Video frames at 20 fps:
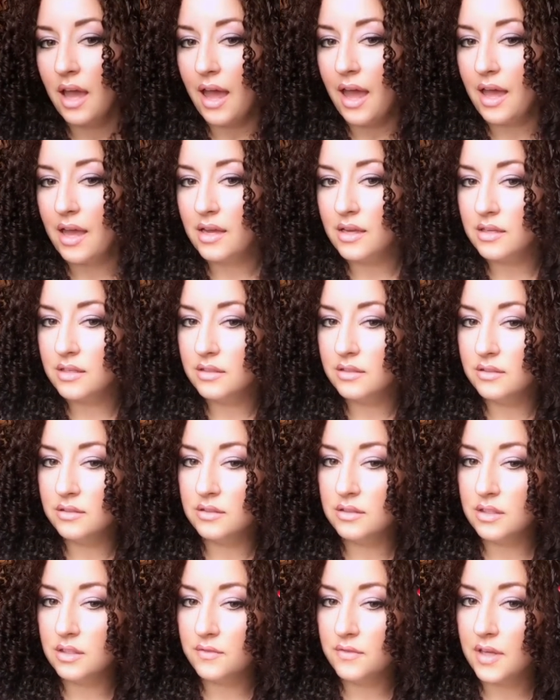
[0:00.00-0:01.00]

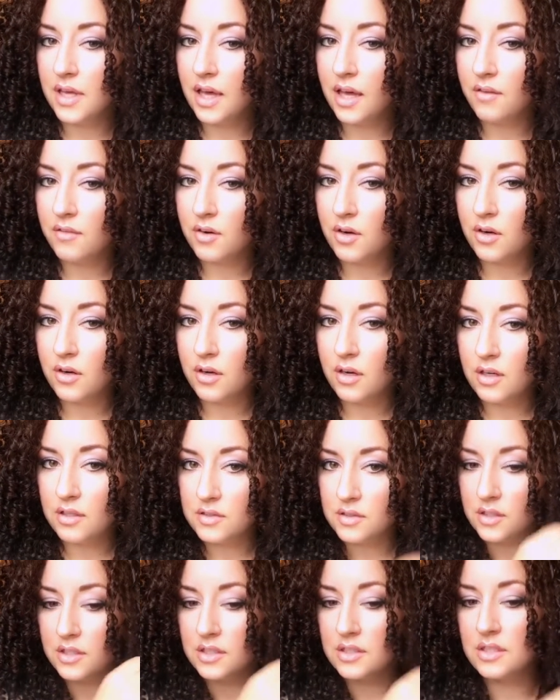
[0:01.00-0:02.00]
And if you have
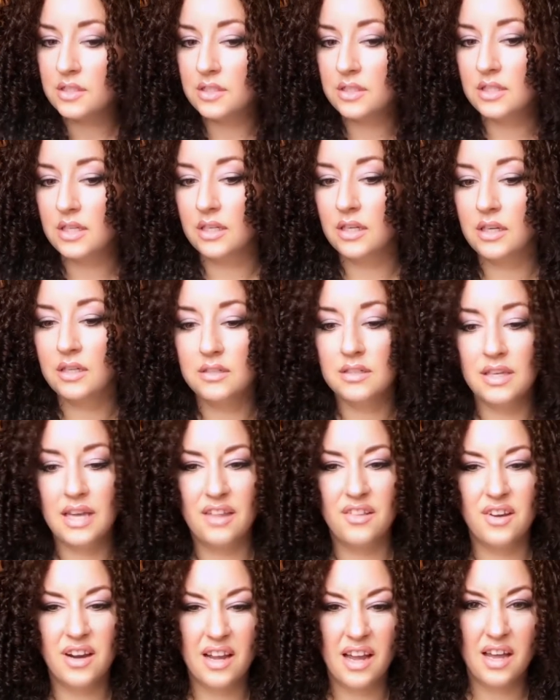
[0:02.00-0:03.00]
curls that are sticking
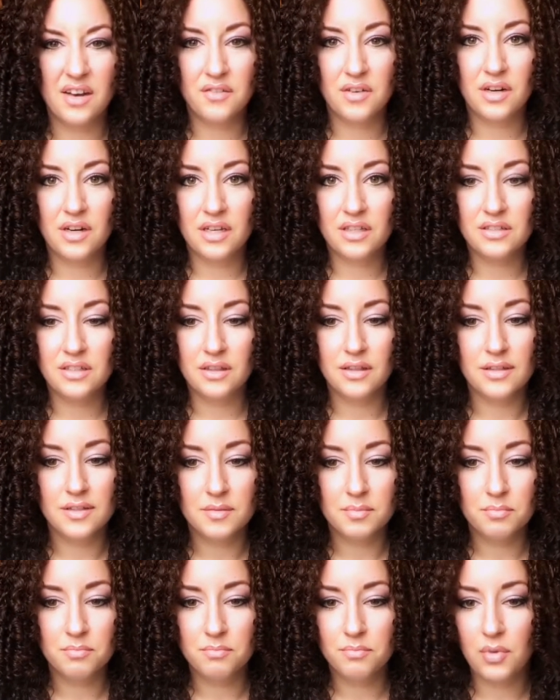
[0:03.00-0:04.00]
together, I kind of already did
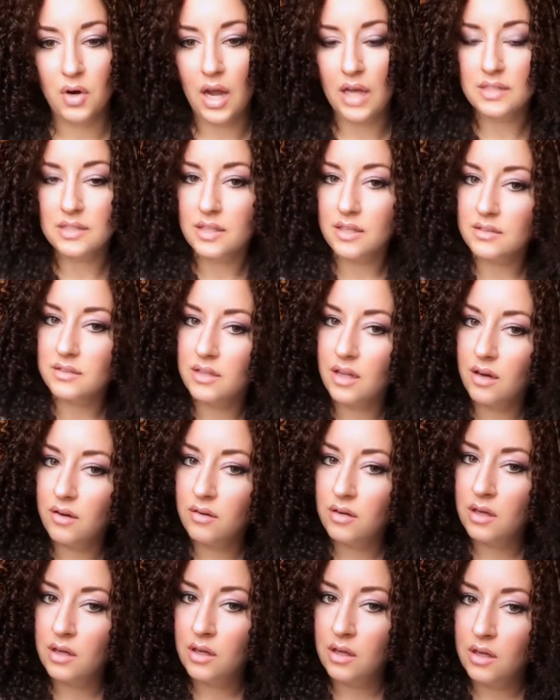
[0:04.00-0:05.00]
this process though,
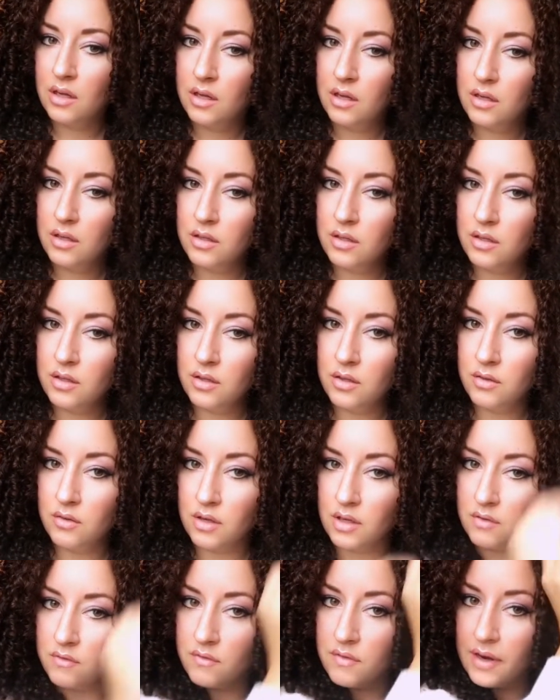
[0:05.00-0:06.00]
you
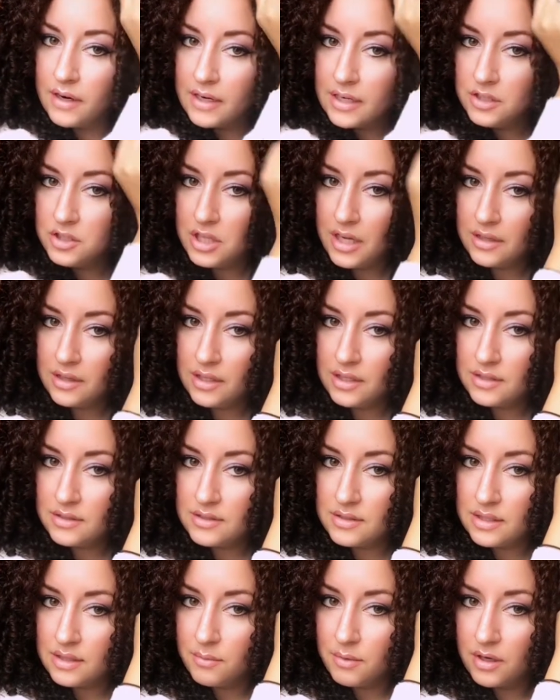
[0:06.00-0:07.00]
can very gently
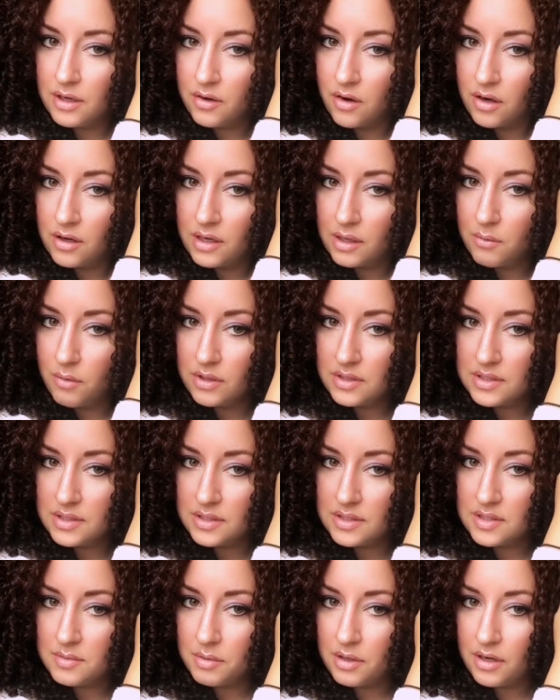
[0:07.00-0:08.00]
see where it already wants to
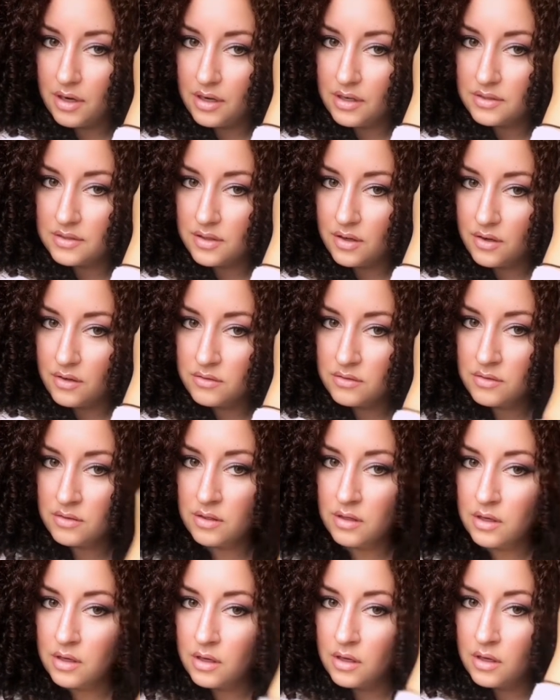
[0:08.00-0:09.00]
split on its own,
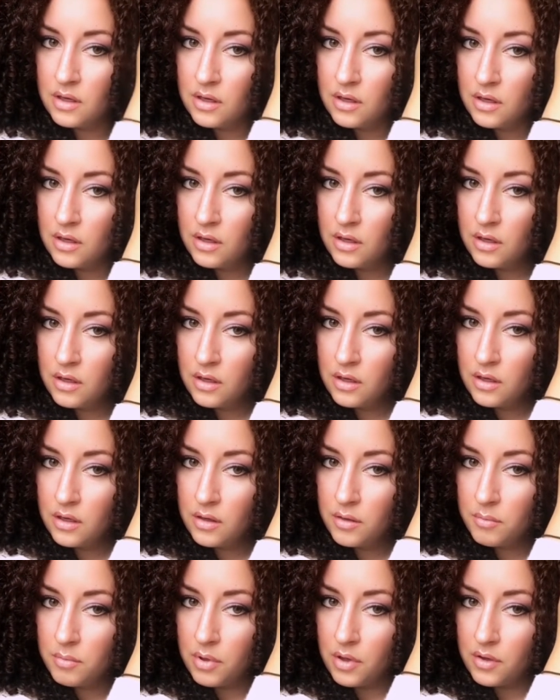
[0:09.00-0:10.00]

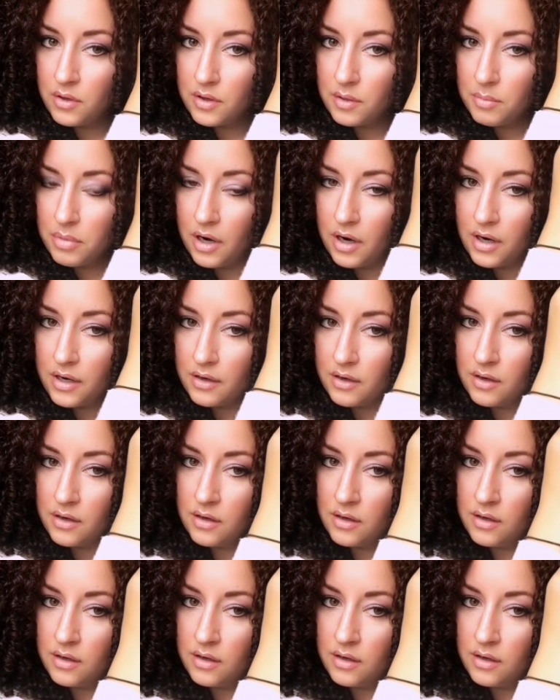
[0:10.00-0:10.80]
pull it apart,